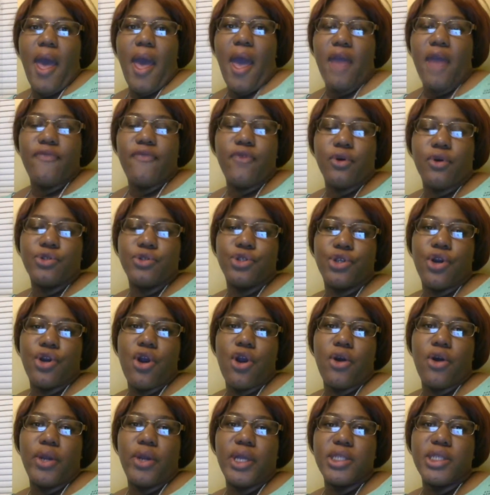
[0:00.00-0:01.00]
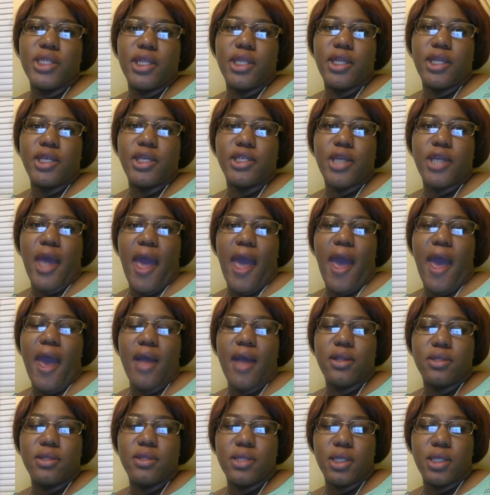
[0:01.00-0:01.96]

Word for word: Hey folks, it's your girl here, Tanisha at